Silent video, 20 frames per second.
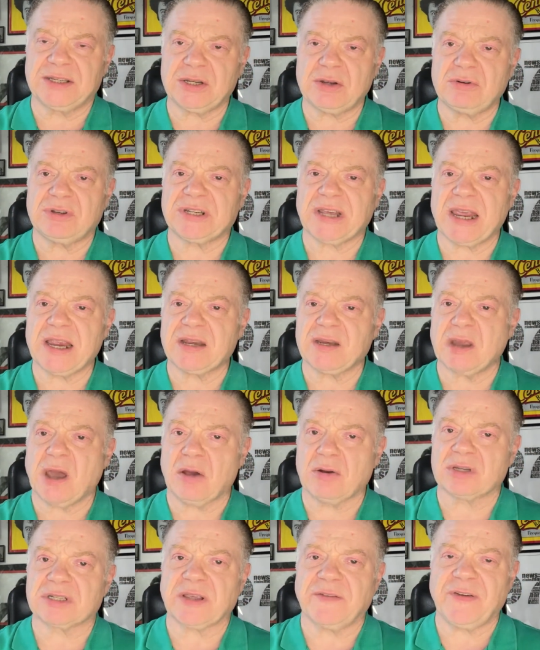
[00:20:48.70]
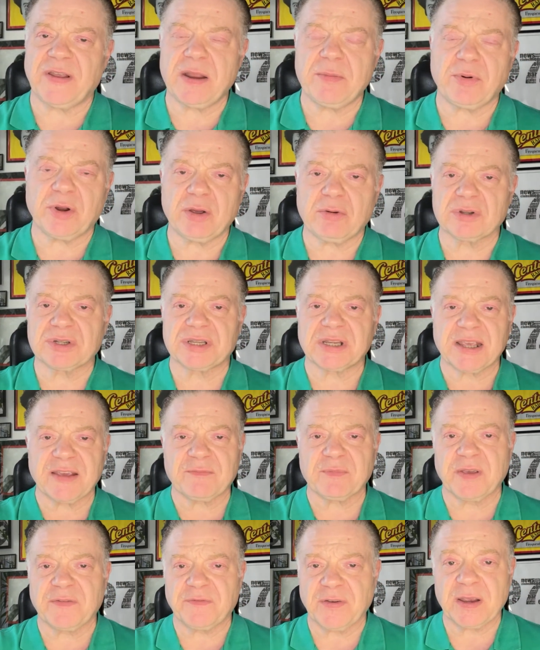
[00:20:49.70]
do take note. If anybody wants to
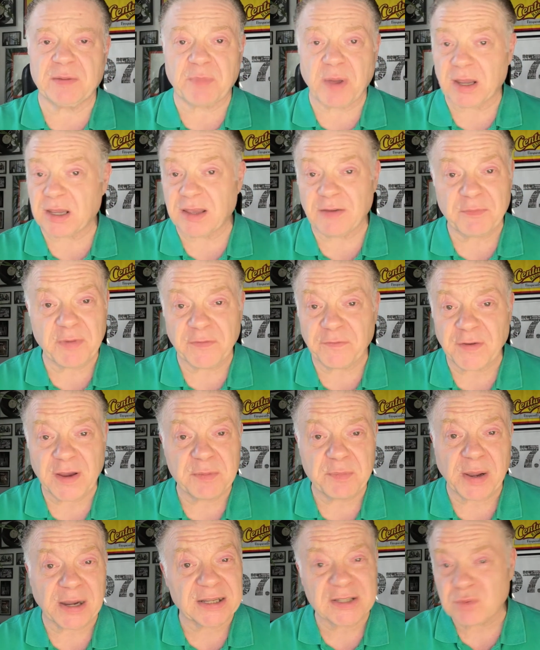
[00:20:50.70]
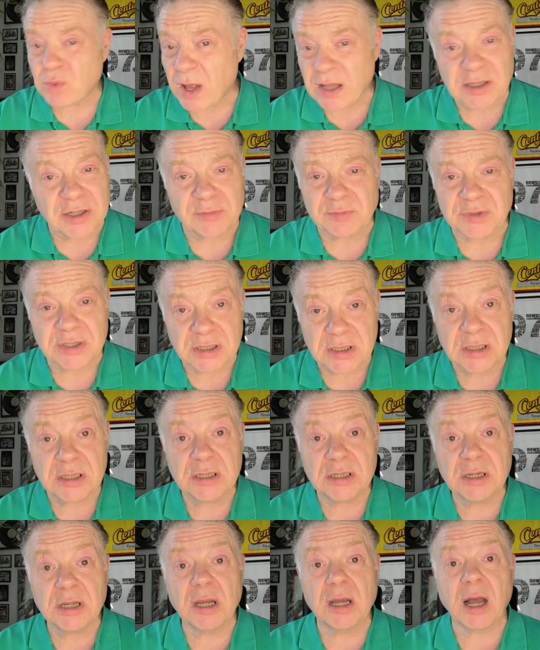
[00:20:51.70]
give me feedback, give me feedback. It's welcomed.
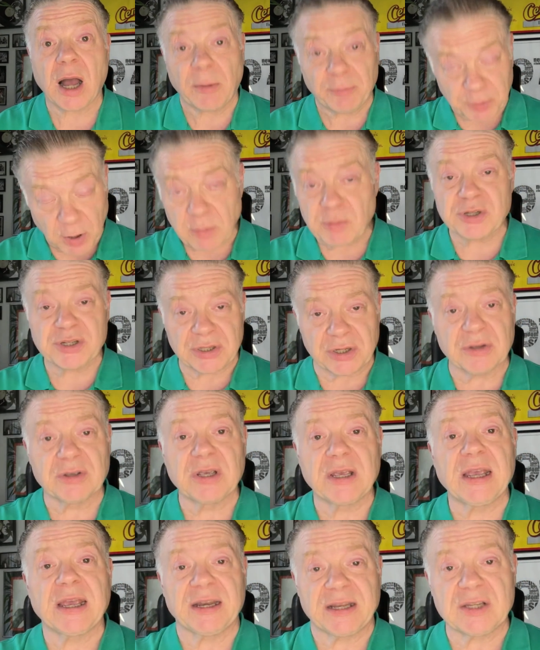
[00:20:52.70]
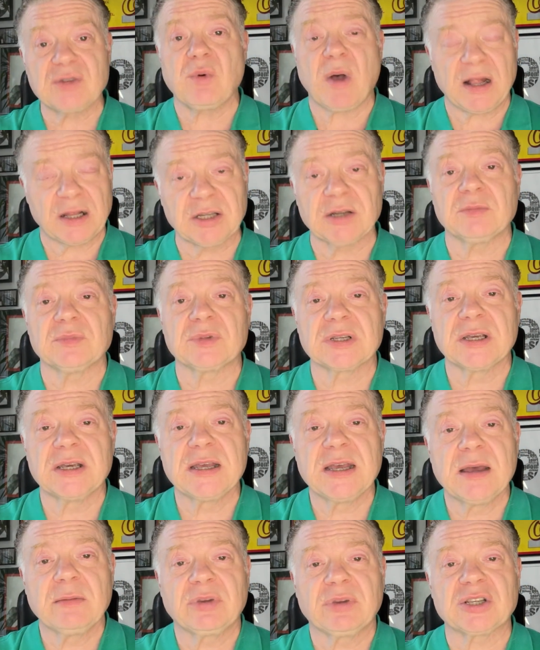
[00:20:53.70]
I promise you, it is welcomed.
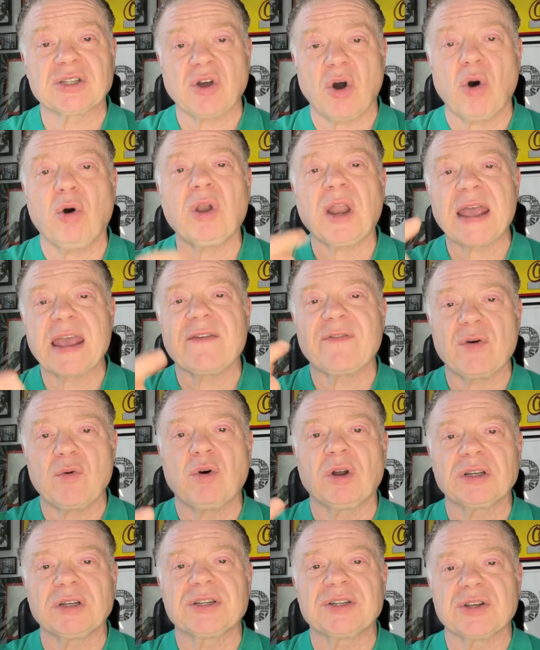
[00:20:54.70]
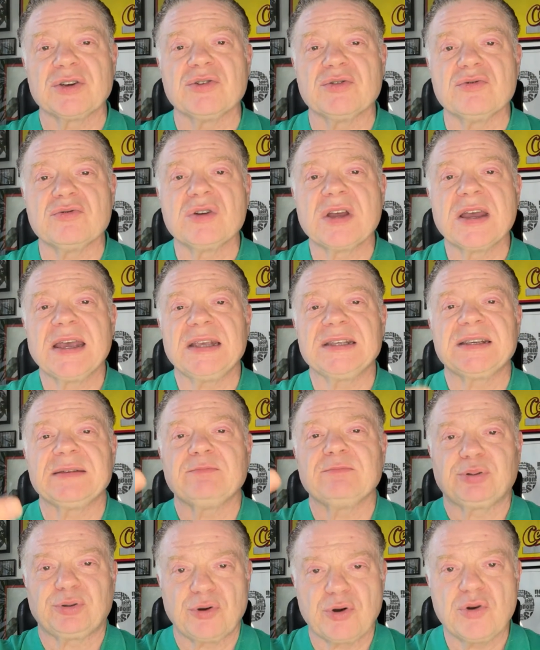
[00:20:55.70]
Because all I ever want to do is
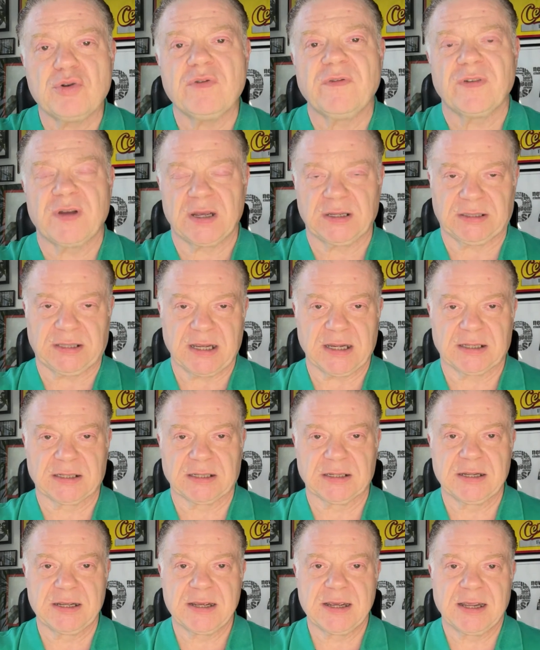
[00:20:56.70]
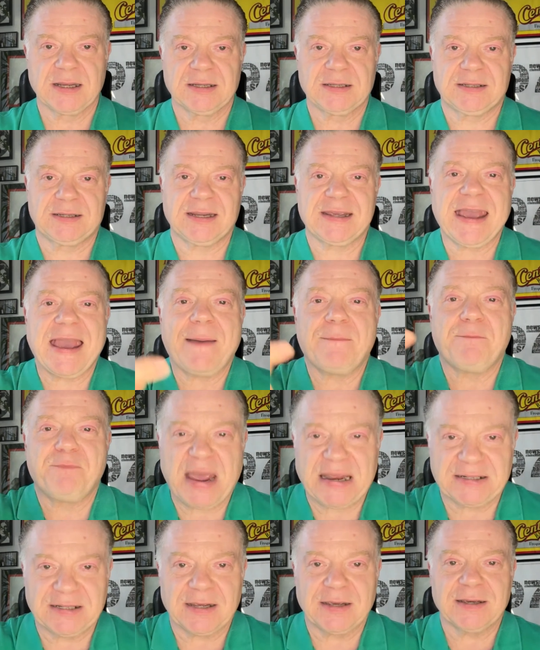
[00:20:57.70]
improve at this, to get
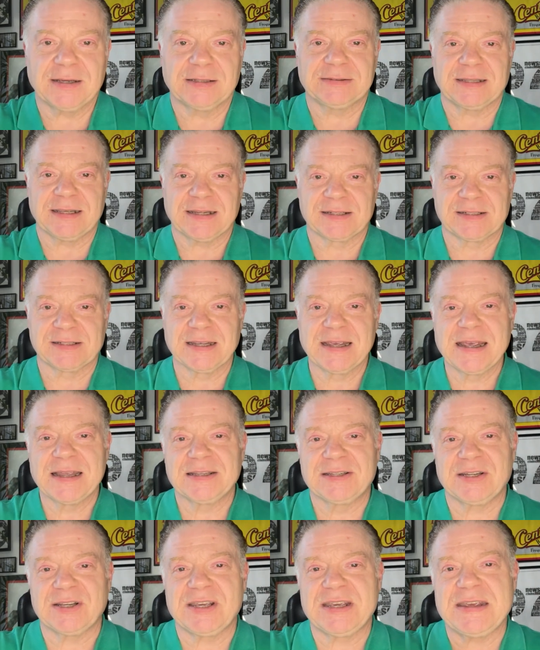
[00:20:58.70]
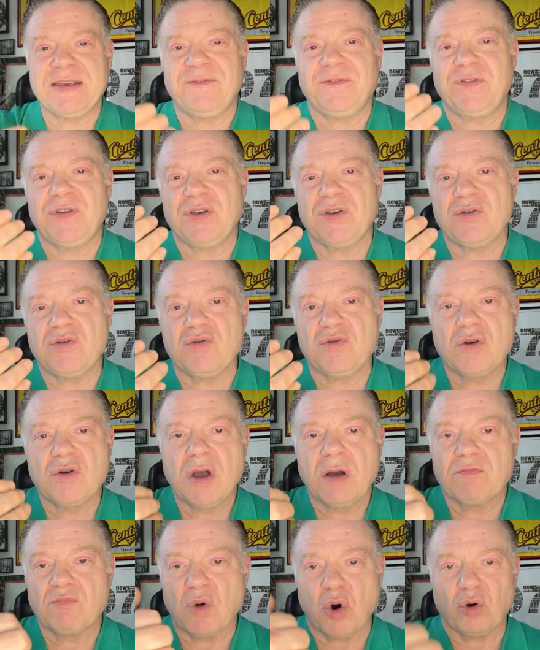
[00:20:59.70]
better at this, to give you
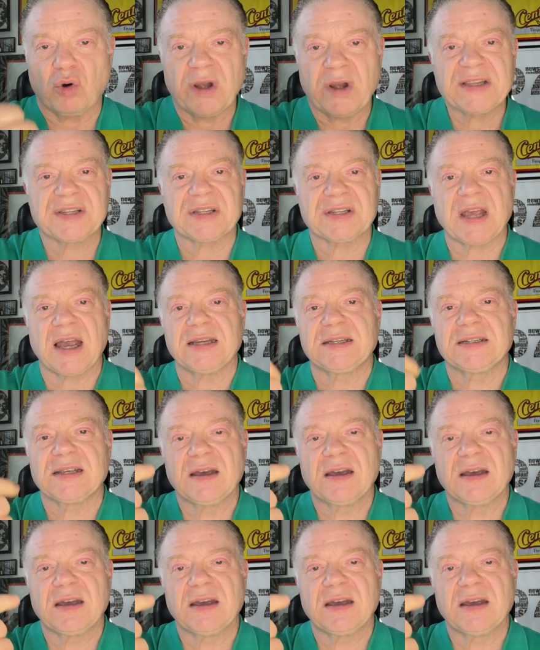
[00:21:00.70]
more insight,